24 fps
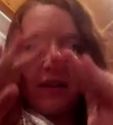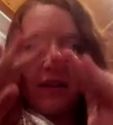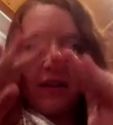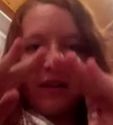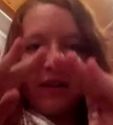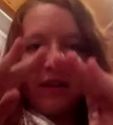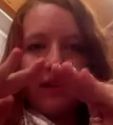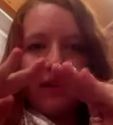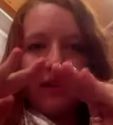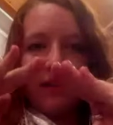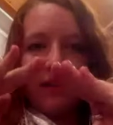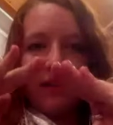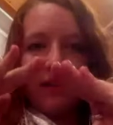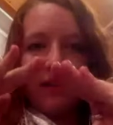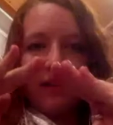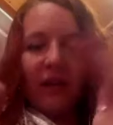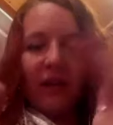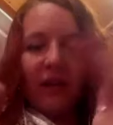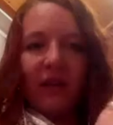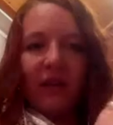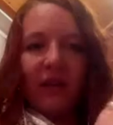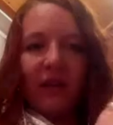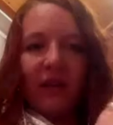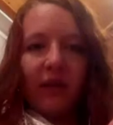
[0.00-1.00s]
and the knees aren't
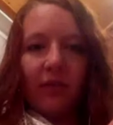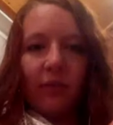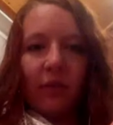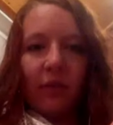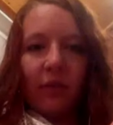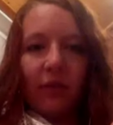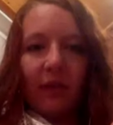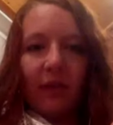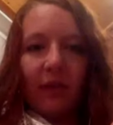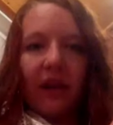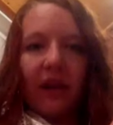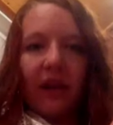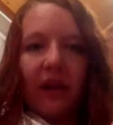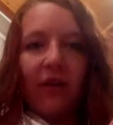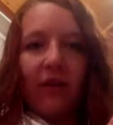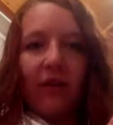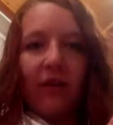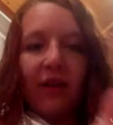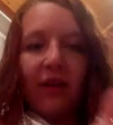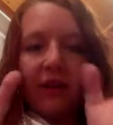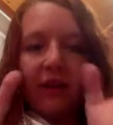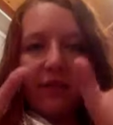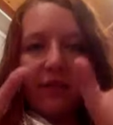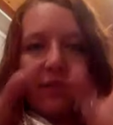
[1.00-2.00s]
rolling in or rolling out.
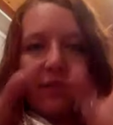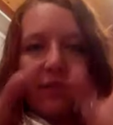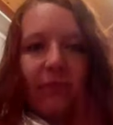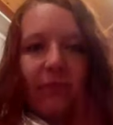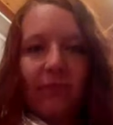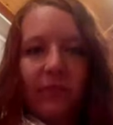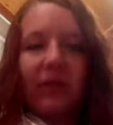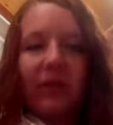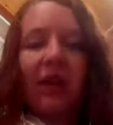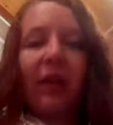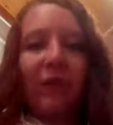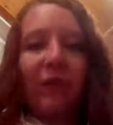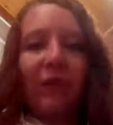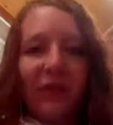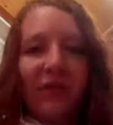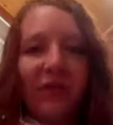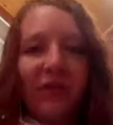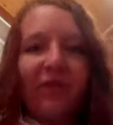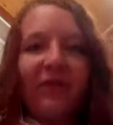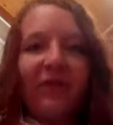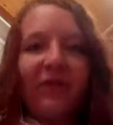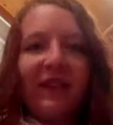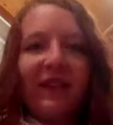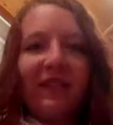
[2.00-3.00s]
And like start with
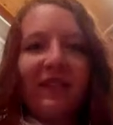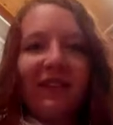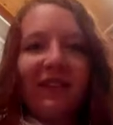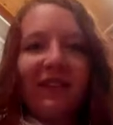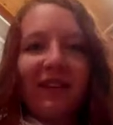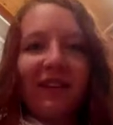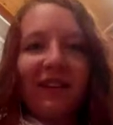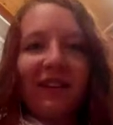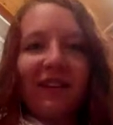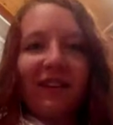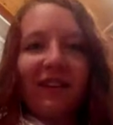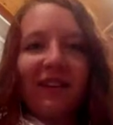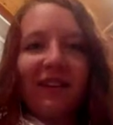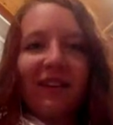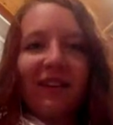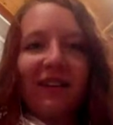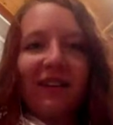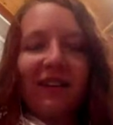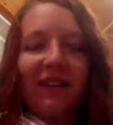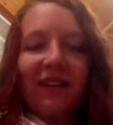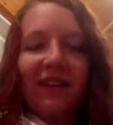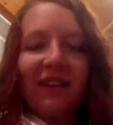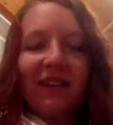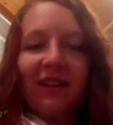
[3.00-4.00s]
your feet
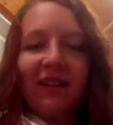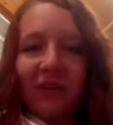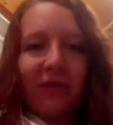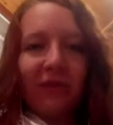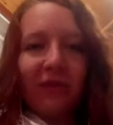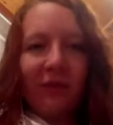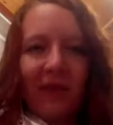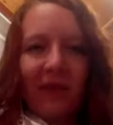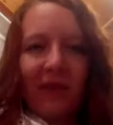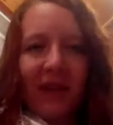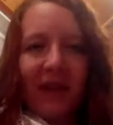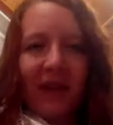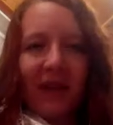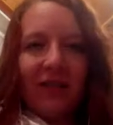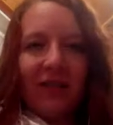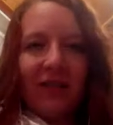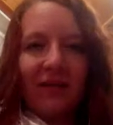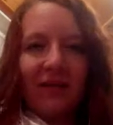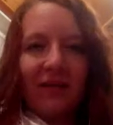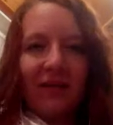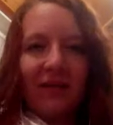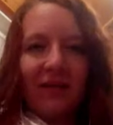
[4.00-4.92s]
and go from there.